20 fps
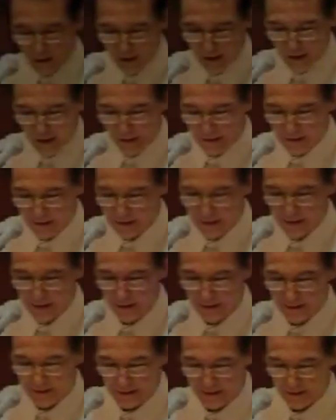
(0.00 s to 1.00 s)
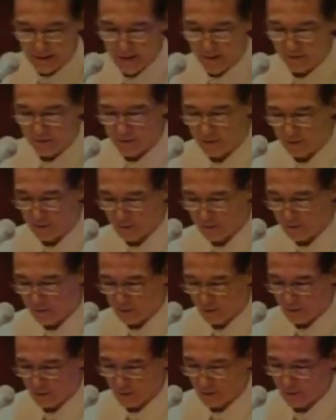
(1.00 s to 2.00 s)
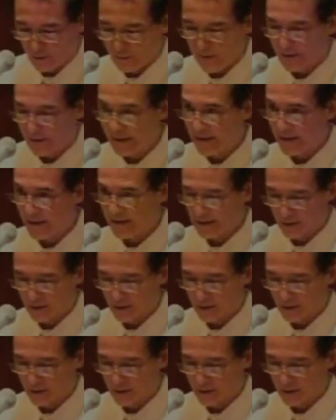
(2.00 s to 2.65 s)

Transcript: Our discussant this afternoon, Dr. Perry S.